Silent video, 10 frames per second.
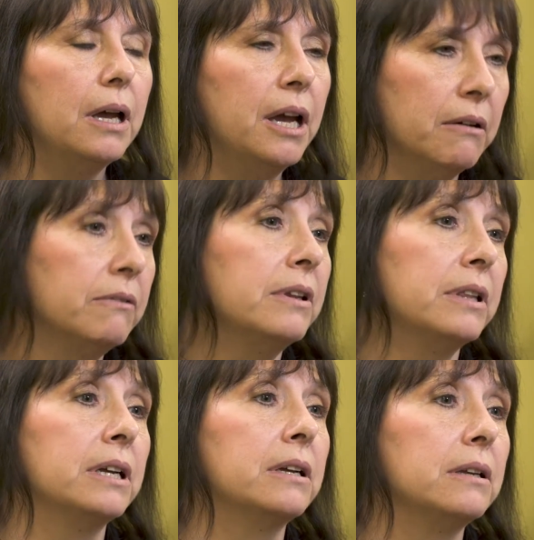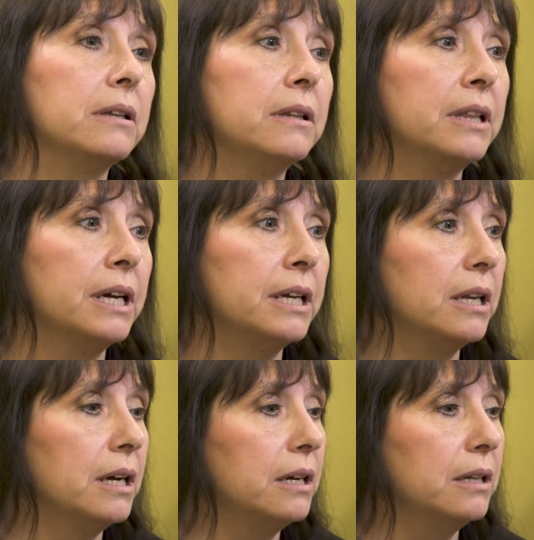everything that
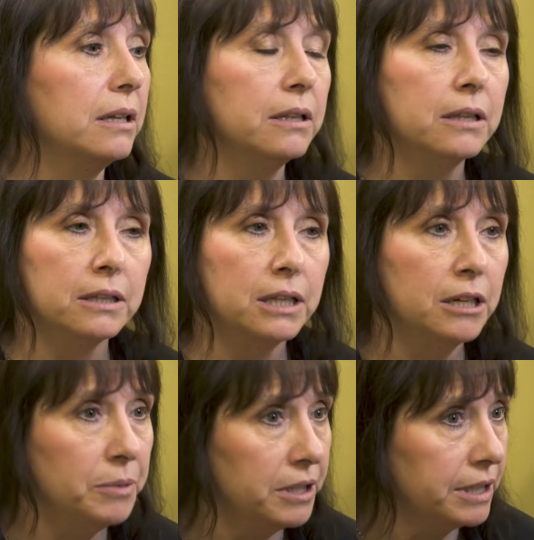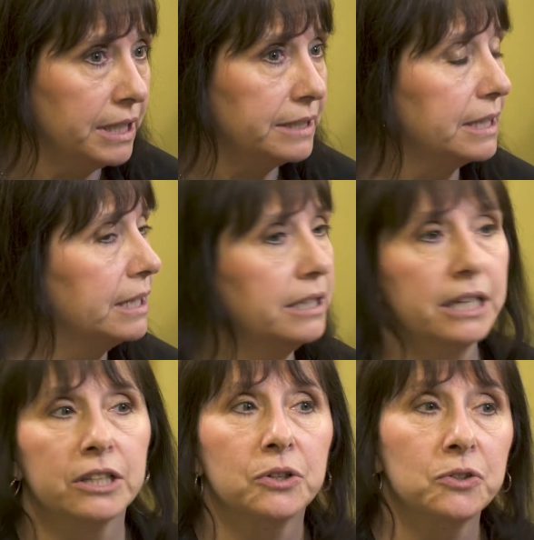the liabilities and
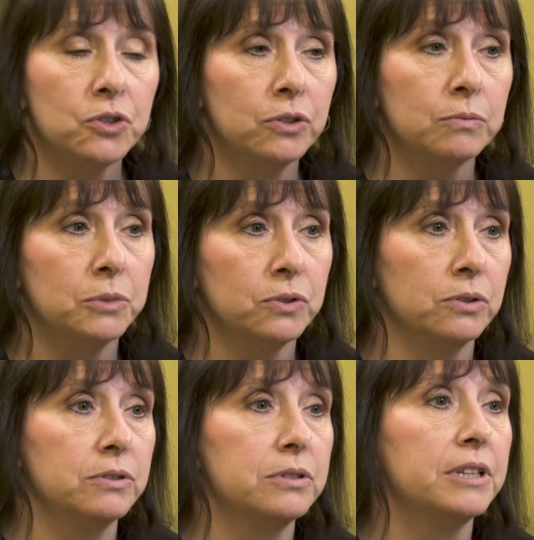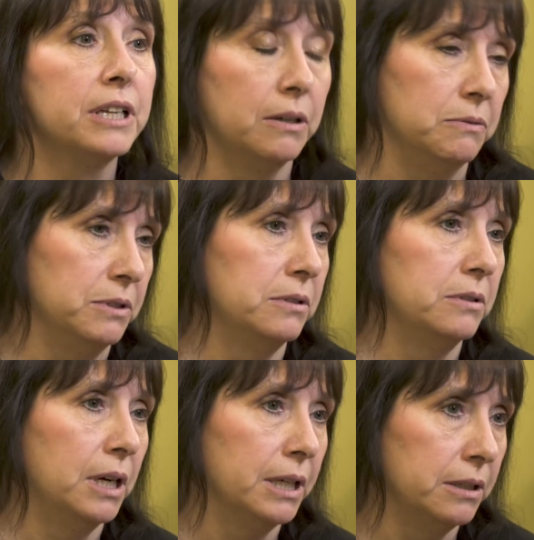the uninsured motors that I was
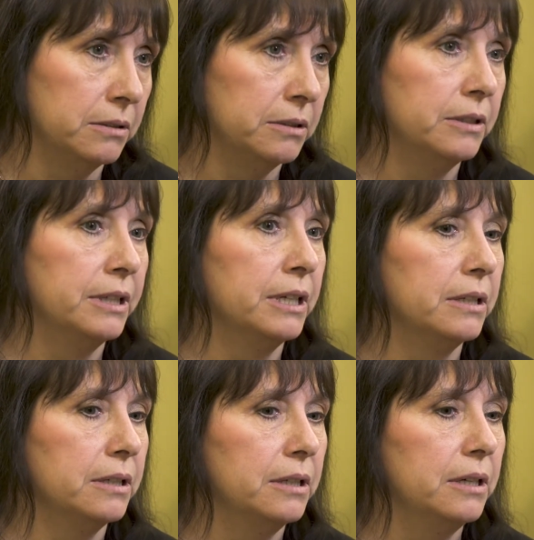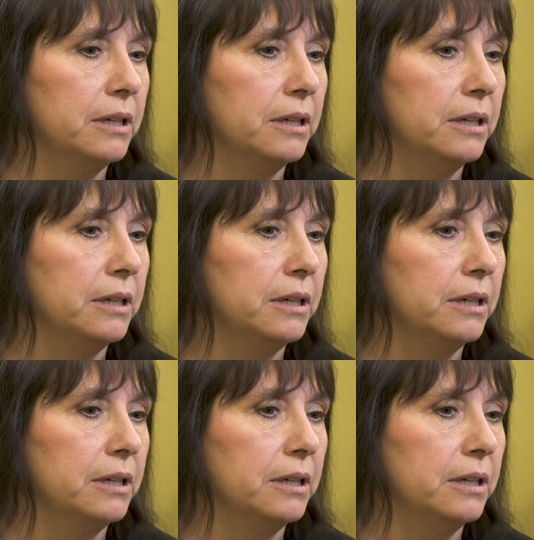entitled to get.